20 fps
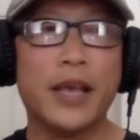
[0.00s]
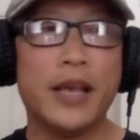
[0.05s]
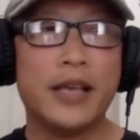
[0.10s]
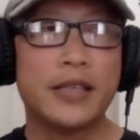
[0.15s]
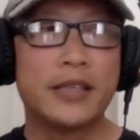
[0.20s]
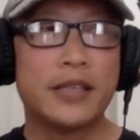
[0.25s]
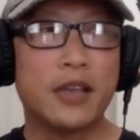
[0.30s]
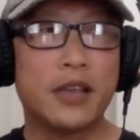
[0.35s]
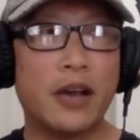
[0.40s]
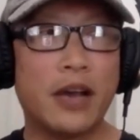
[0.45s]

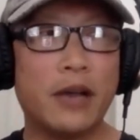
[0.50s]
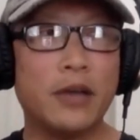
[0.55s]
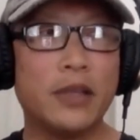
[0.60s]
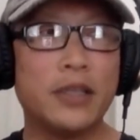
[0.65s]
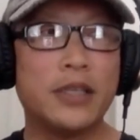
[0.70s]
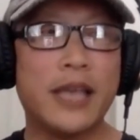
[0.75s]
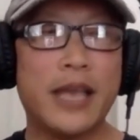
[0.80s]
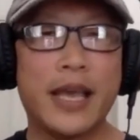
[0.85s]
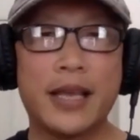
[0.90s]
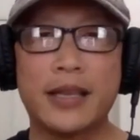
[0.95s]
So I would
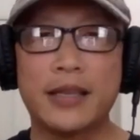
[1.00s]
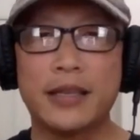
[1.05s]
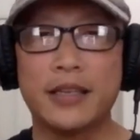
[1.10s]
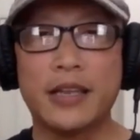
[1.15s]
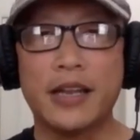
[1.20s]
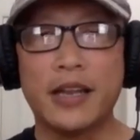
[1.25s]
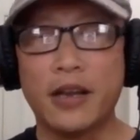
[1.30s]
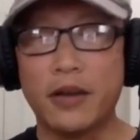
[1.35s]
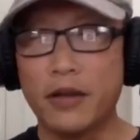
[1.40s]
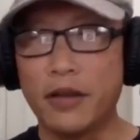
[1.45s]
take,
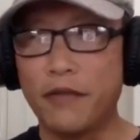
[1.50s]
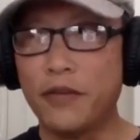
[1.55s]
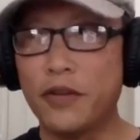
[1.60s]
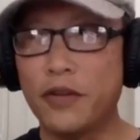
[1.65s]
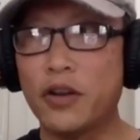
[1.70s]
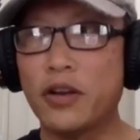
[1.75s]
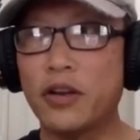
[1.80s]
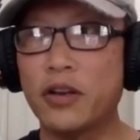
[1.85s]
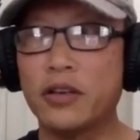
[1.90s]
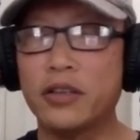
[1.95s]
you know, if
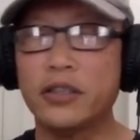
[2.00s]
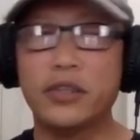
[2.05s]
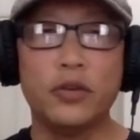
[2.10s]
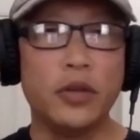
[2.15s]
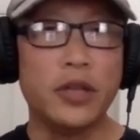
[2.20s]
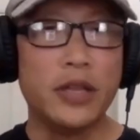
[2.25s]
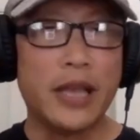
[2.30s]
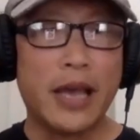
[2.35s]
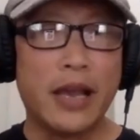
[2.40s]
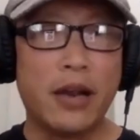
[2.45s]
you're
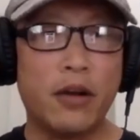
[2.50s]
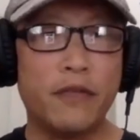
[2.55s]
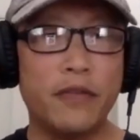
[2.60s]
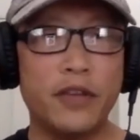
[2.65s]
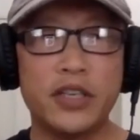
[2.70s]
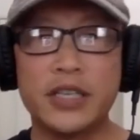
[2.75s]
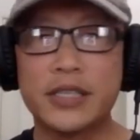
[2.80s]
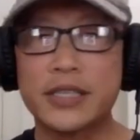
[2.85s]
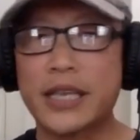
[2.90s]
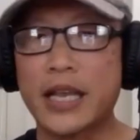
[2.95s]
doing that or if
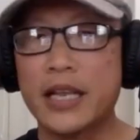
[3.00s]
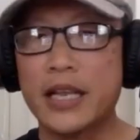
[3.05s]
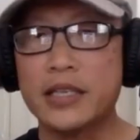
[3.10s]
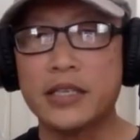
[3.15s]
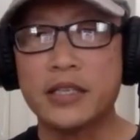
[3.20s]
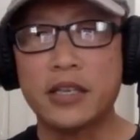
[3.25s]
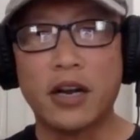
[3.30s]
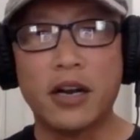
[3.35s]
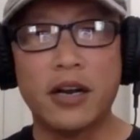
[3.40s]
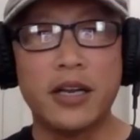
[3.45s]
you're just getting
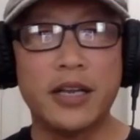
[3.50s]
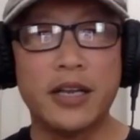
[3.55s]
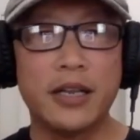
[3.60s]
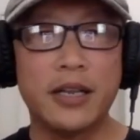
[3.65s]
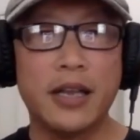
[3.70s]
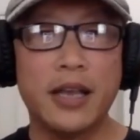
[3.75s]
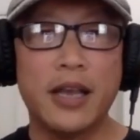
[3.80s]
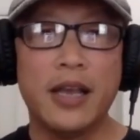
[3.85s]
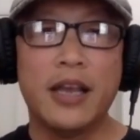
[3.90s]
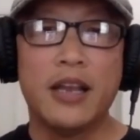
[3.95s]

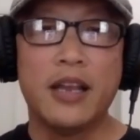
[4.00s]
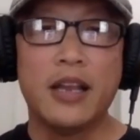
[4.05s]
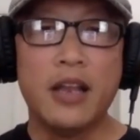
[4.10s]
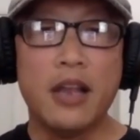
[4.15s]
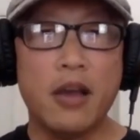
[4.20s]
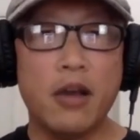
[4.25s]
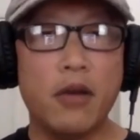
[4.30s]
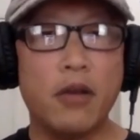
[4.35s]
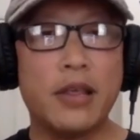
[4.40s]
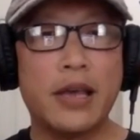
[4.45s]
started,
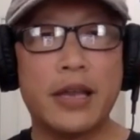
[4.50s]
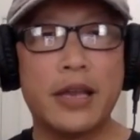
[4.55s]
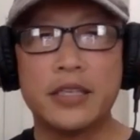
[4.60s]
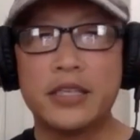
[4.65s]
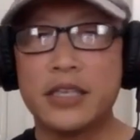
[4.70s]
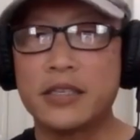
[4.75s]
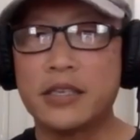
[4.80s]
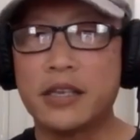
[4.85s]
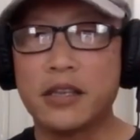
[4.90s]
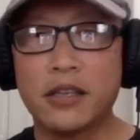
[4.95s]
know that it's
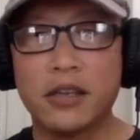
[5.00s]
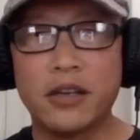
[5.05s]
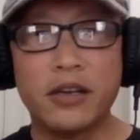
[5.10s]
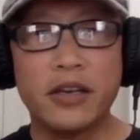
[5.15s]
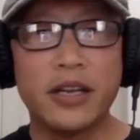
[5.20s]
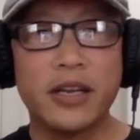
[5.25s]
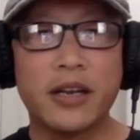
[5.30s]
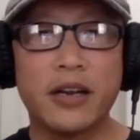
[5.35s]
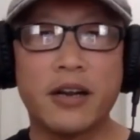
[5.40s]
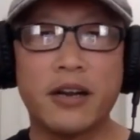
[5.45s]
just a
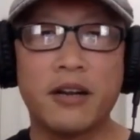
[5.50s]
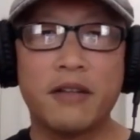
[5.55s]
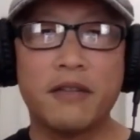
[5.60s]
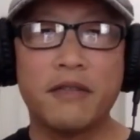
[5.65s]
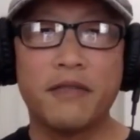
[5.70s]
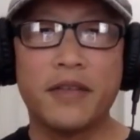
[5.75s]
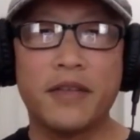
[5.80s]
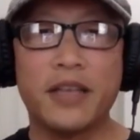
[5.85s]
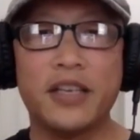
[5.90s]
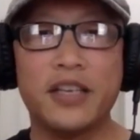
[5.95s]
learning
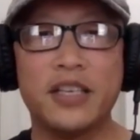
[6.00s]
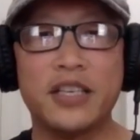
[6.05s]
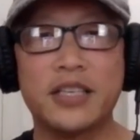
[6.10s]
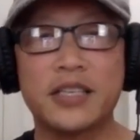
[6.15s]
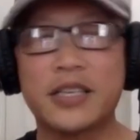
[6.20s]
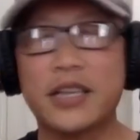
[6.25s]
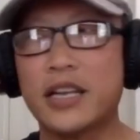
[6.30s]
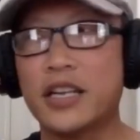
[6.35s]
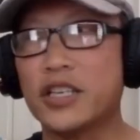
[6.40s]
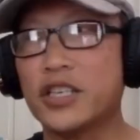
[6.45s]
curve and you
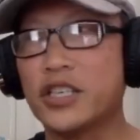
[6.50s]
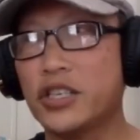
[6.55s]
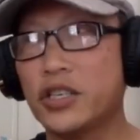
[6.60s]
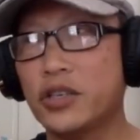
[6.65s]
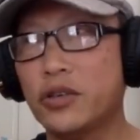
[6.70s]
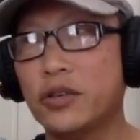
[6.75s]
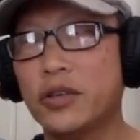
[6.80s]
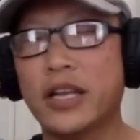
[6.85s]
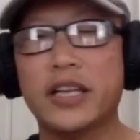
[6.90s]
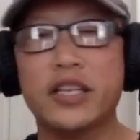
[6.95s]
just got to
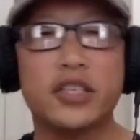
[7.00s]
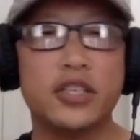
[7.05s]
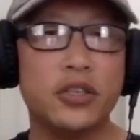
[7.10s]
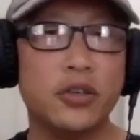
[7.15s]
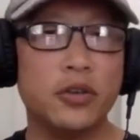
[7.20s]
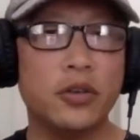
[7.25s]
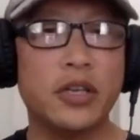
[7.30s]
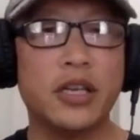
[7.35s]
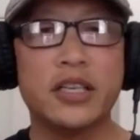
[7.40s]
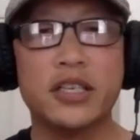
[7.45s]
shoot and
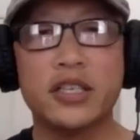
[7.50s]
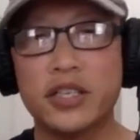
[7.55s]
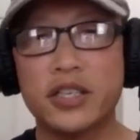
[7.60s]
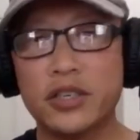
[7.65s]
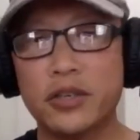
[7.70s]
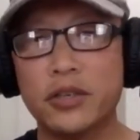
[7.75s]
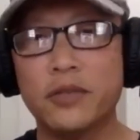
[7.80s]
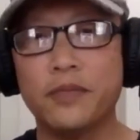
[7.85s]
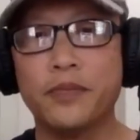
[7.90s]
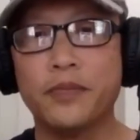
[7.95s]
shoot and
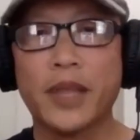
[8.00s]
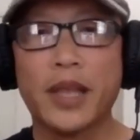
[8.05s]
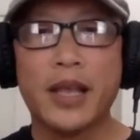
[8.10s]
shoot.